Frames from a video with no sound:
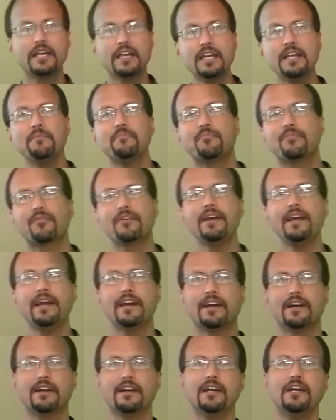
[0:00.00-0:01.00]
In
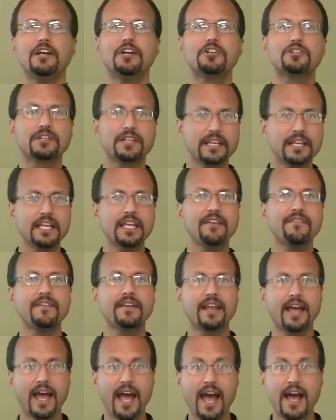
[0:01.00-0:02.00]
prayer, she
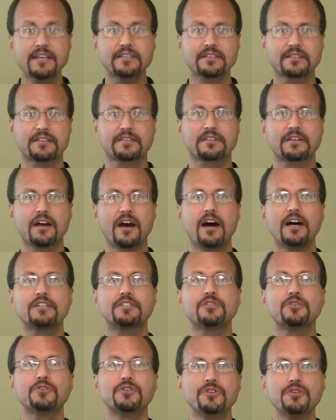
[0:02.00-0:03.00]
even asks God
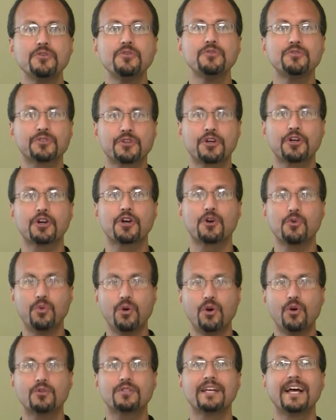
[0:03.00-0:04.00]
to use her,
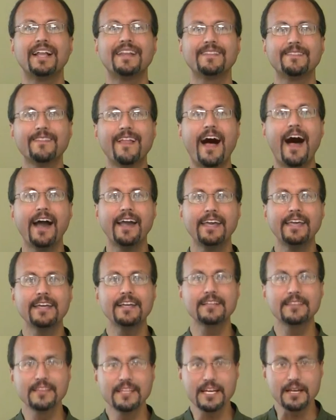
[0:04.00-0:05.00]
quote,
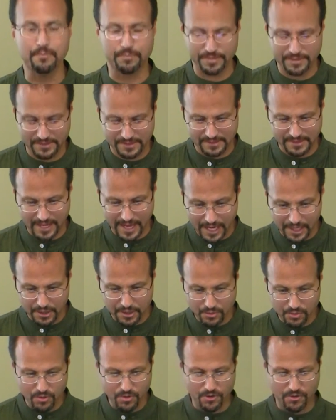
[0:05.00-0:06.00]
lying lips,
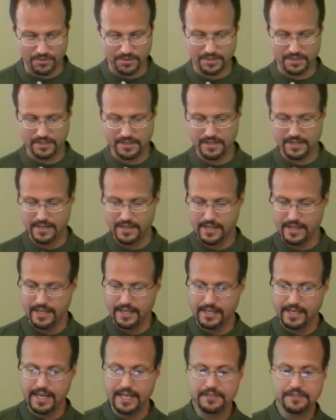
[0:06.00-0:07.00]
end quote,
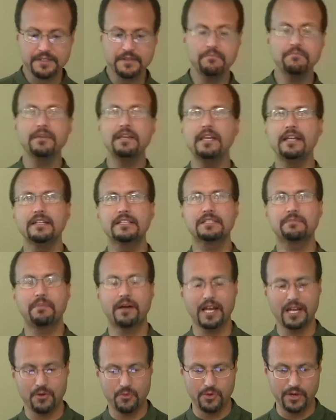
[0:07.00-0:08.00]
as the means
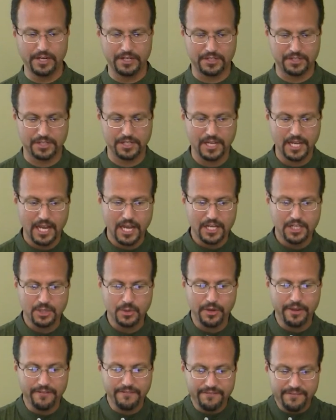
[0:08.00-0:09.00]
by which
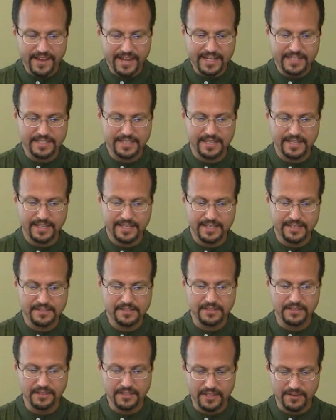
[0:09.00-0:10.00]
to effect his
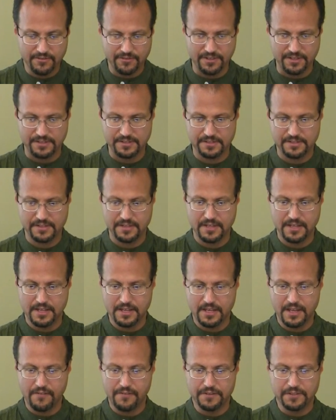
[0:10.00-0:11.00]
deliverance
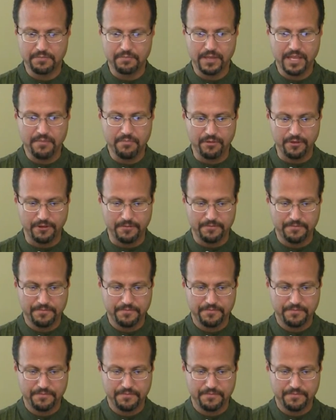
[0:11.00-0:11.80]
of his people.